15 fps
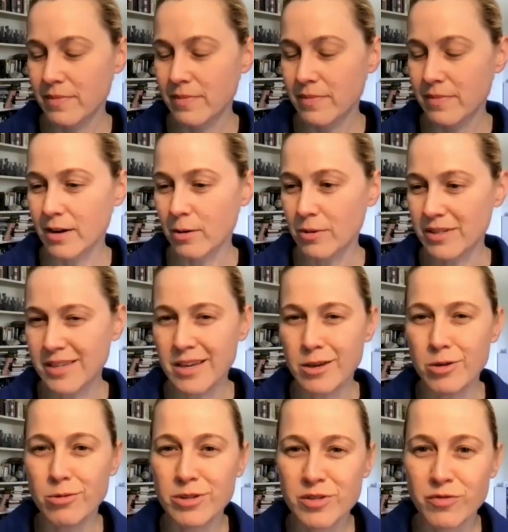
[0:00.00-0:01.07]
don't want to say
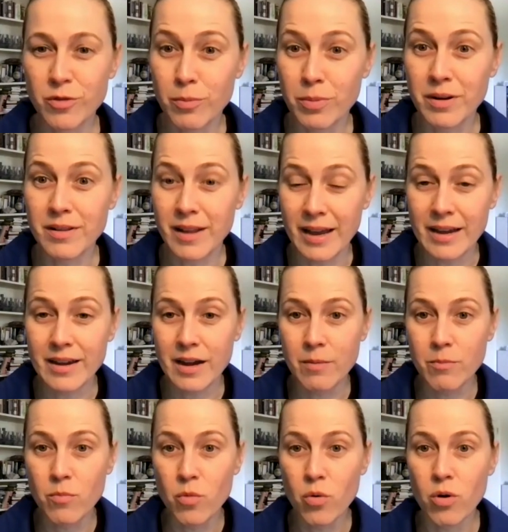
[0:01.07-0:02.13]
useful, but like a
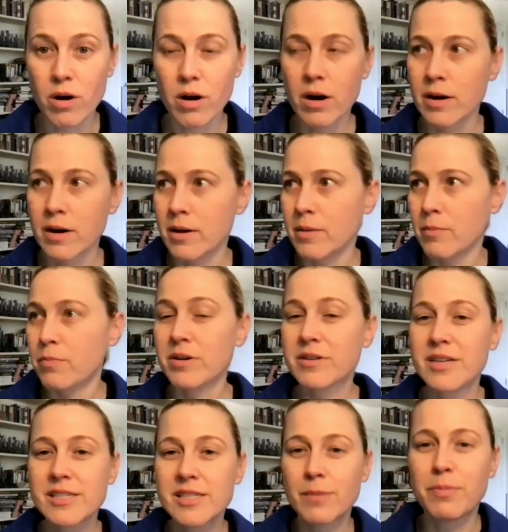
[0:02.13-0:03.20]
more
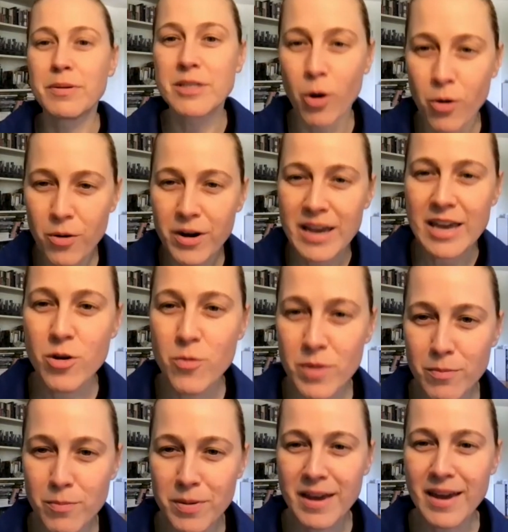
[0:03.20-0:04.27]
participatory
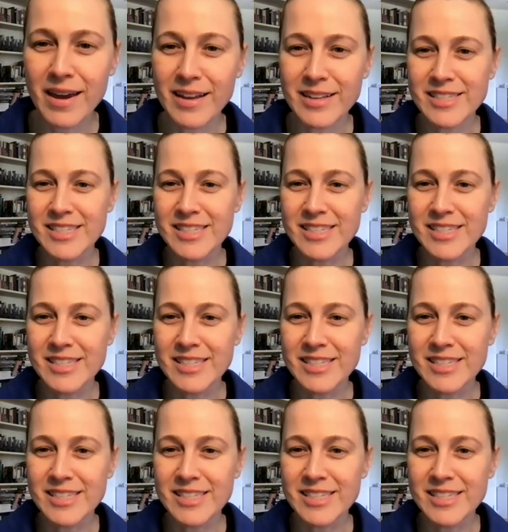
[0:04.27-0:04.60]
human being in